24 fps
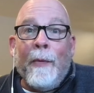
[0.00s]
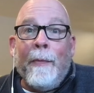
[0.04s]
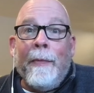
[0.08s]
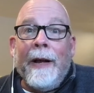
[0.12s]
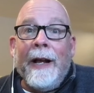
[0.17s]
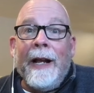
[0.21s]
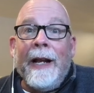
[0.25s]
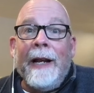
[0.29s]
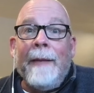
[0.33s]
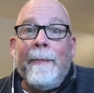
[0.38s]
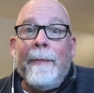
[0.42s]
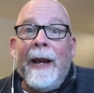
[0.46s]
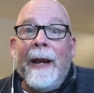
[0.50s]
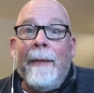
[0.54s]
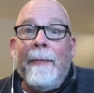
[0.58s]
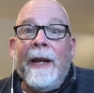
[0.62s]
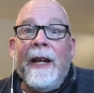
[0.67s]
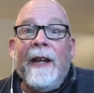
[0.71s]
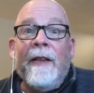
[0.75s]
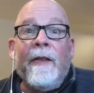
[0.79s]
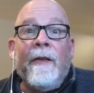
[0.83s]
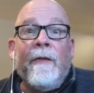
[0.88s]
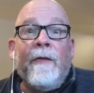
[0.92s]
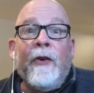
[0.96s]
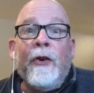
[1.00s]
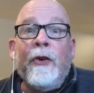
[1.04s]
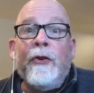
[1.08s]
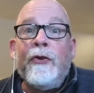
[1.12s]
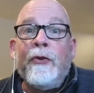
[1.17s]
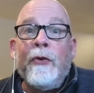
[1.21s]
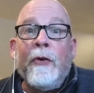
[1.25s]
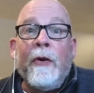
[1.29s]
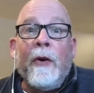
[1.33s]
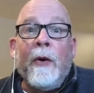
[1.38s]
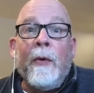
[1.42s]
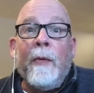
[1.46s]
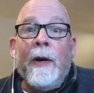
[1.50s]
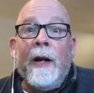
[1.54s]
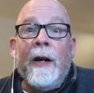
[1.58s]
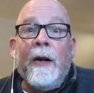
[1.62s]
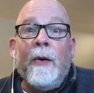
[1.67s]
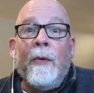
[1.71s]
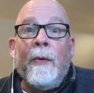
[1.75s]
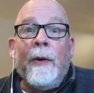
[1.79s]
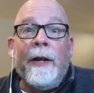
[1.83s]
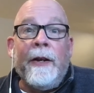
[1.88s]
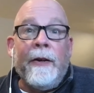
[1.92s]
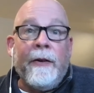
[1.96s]
but maybe in the future it
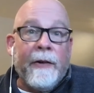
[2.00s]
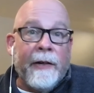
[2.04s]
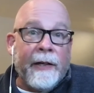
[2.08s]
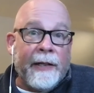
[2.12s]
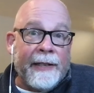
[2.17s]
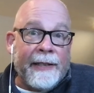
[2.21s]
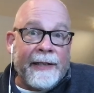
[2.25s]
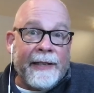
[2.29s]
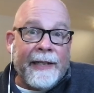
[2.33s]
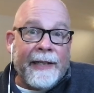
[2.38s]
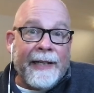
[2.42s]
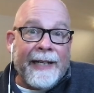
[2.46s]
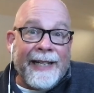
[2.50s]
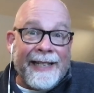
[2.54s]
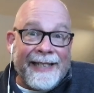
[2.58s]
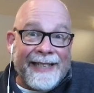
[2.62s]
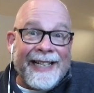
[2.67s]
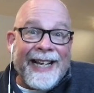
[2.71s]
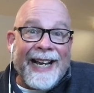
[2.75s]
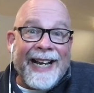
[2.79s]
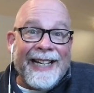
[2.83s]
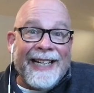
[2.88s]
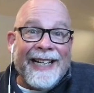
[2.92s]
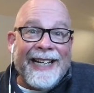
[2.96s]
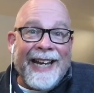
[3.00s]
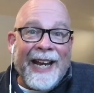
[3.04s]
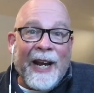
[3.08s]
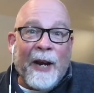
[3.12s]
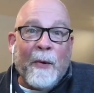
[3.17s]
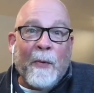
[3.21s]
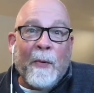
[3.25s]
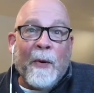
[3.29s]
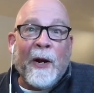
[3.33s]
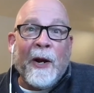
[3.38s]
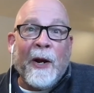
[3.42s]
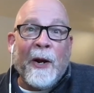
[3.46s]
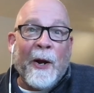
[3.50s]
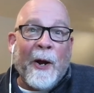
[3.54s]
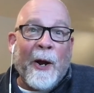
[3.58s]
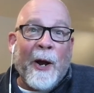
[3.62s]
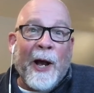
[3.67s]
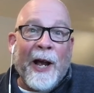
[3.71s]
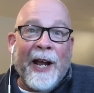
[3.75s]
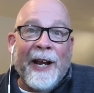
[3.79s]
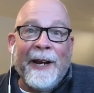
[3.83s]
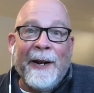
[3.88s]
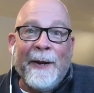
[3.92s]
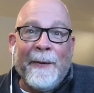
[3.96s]
will when you decide to take one
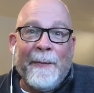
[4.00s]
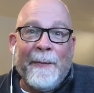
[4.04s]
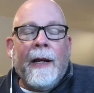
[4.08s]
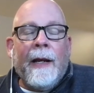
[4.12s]
on.